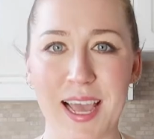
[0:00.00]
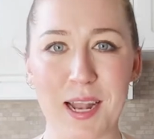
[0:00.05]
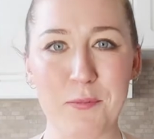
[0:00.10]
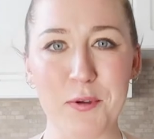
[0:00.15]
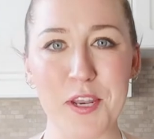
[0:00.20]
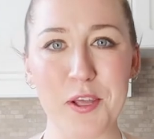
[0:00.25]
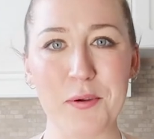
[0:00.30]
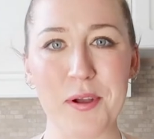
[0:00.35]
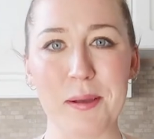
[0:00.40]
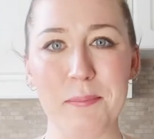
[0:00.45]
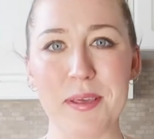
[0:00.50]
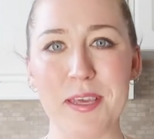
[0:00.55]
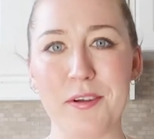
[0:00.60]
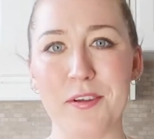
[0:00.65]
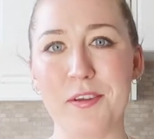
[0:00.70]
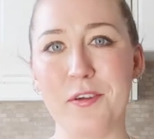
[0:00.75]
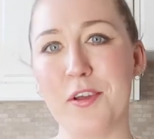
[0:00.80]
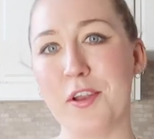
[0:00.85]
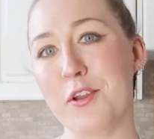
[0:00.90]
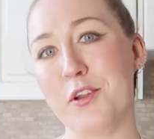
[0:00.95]
and when you come here,
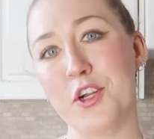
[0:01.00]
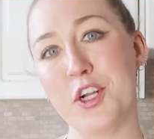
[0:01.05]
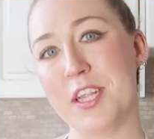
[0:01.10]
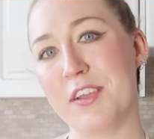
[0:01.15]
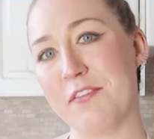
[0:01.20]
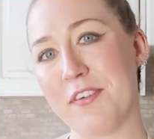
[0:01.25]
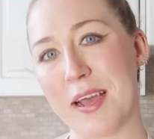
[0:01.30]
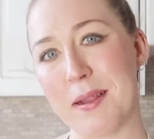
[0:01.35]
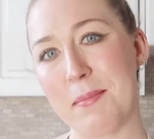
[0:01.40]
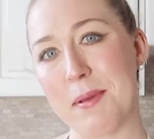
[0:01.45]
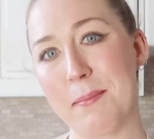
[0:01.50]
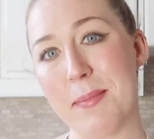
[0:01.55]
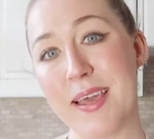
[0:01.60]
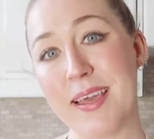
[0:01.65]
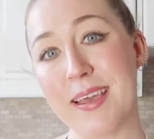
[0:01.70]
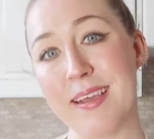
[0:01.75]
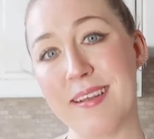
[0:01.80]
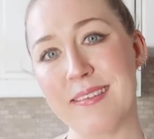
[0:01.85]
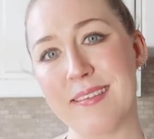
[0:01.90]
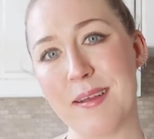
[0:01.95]
you can usually find me
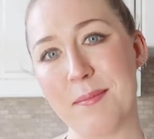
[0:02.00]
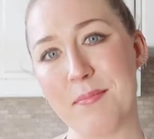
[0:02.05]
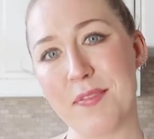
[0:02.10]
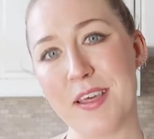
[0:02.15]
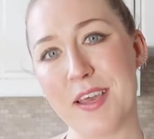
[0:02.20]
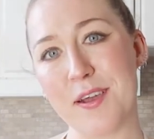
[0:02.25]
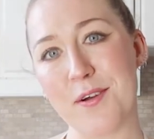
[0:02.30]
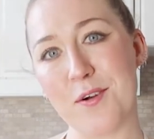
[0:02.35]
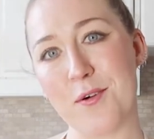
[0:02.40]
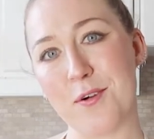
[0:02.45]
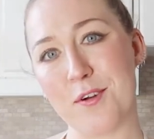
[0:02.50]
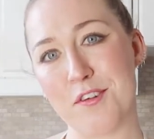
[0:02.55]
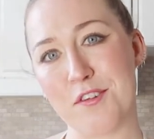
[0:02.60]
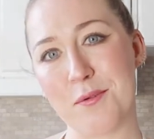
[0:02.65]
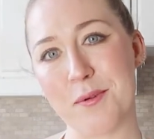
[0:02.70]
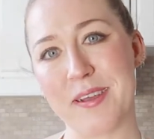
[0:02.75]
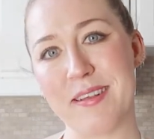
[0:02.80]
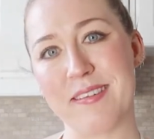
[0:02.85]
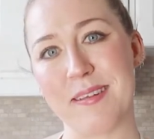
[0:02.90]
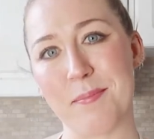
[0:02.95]
making something or
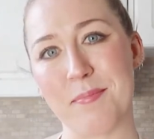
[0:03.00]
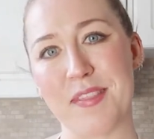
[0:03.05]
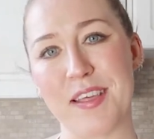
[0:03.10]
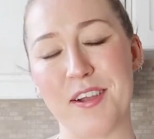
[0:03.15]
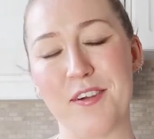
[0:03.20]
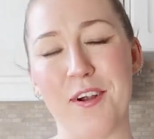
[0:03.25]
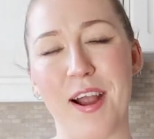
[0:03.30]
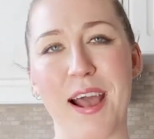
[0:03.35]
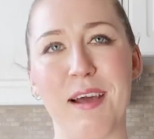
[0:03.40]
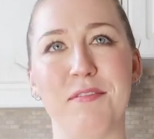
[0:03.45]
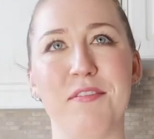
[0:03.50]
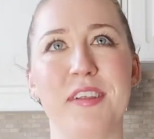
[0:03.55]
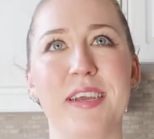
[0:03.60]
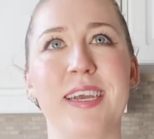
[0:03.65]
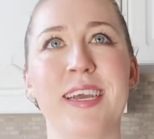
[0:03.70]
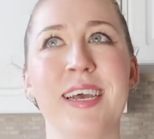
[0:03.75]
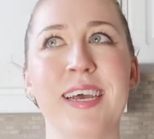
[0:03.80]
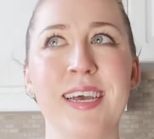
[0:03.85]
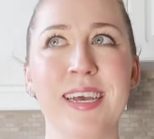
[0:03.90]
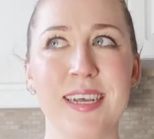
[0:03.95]
doing something
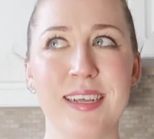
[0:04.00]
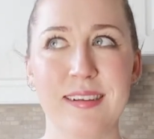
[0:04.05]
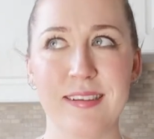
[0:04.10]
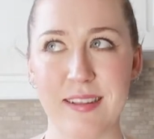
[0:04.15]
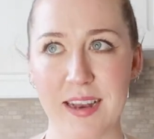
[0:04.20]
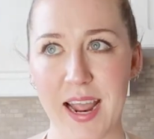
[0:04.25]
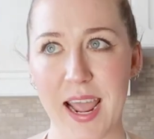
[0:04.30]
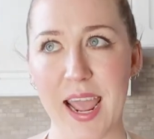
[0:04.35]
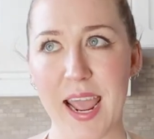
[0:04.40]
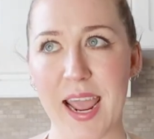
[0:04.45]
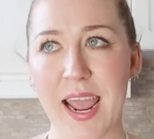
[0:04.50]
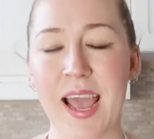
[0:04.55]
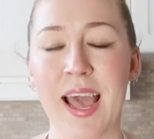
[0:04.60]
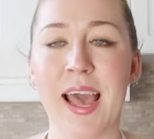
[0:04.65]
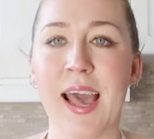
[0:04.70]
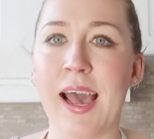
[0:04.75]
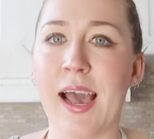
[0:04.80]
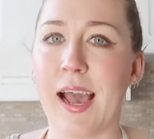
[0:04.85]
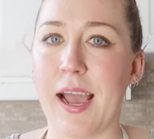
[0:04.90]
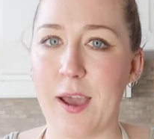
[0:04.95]
crafty. Today,
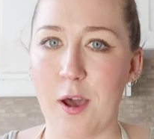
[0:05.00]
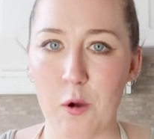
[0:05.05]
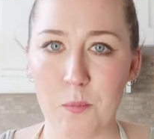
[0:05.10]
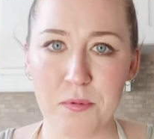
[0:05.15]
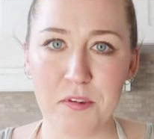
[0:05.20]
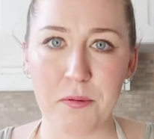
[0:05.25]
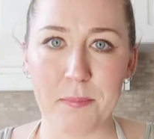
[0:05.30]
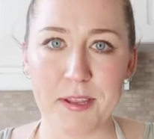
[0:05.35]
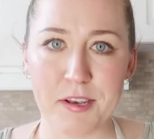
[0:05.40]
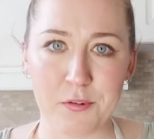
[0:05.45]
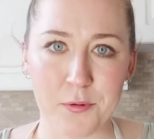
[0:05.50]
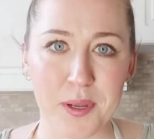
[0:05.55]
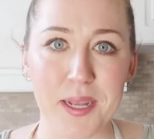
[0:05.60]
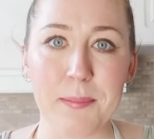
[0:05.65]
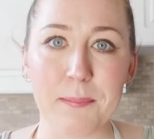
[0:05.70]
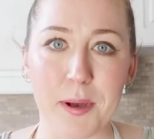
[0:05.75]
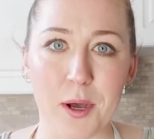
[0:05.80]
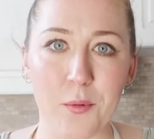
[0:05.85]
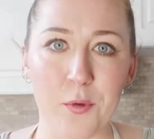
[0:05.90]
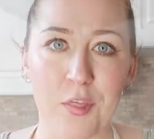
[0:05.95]
I hope to be
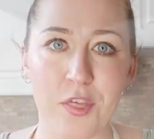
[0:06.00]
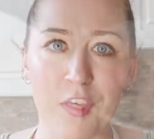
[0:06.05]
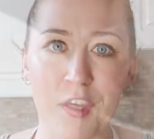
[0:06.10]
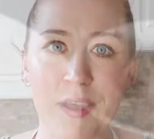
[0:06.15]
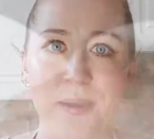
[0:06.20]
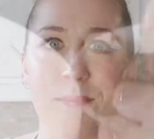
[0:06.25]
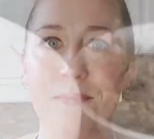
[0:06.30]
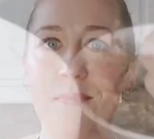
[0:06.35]
doing both.